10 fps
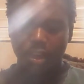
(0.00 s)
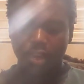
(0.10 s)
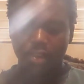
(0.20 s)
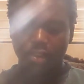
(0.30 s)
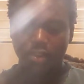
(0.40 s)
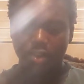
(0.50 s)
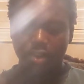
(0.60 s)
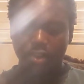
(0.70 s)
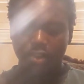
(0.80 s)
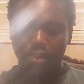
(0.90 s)
and the
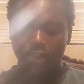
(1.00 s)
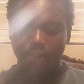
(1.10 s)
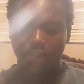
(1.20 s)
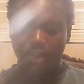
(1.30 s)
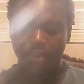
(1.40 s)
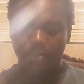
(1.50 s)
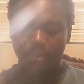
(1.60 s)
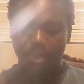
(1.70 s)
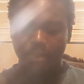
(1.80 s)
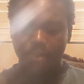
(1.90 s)
stars shall fall
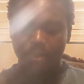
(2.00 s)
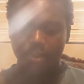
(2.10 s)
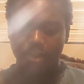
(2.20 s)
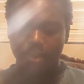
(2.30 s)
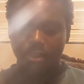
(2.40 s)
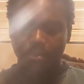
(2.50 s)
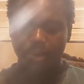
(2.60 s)
from heaven, and the